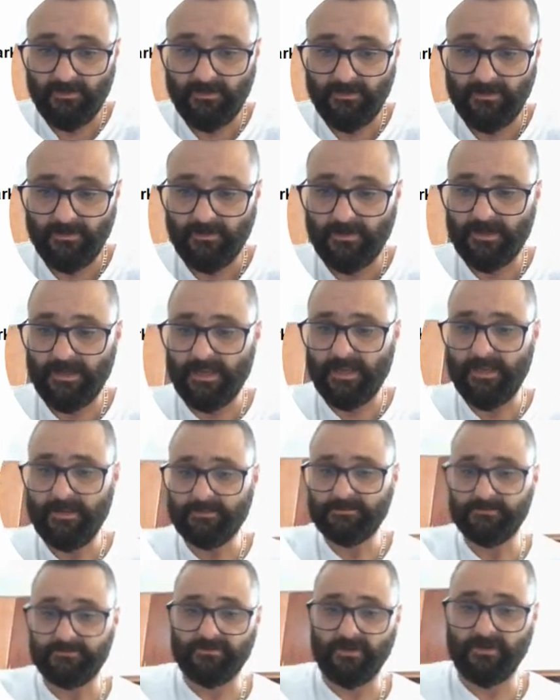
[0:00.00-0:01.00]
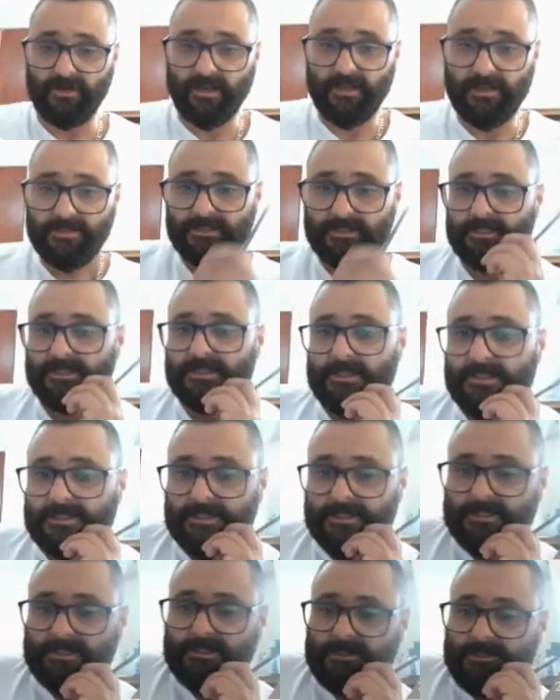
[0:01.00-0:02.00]
Okay, right.
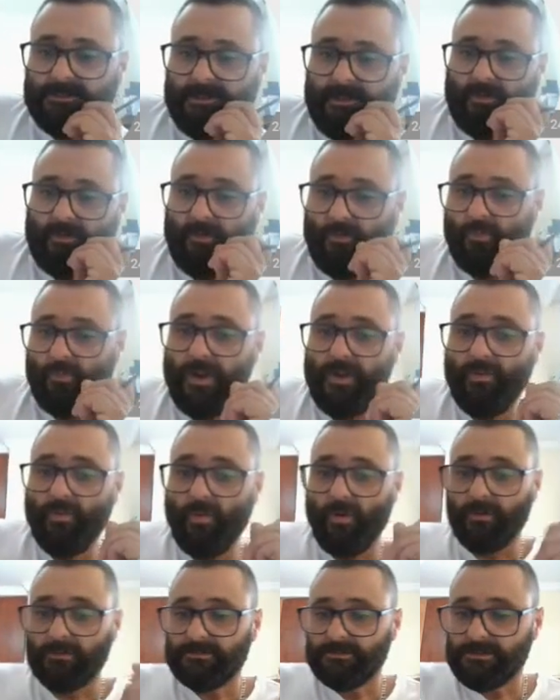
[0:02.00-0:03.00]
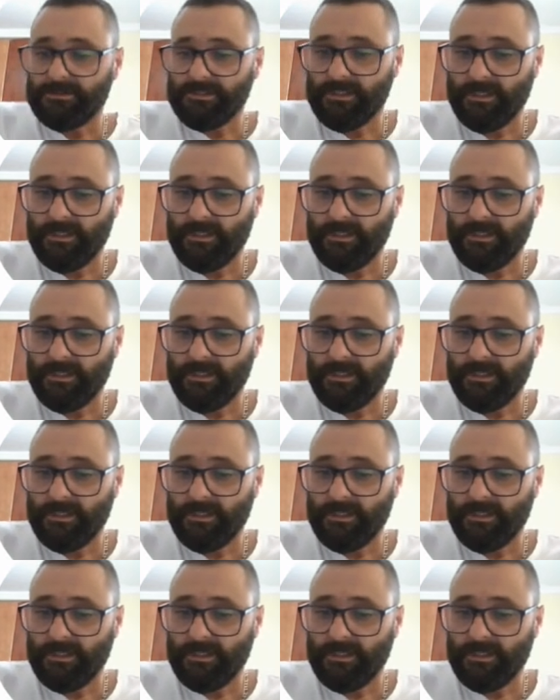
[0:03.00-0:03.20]
We want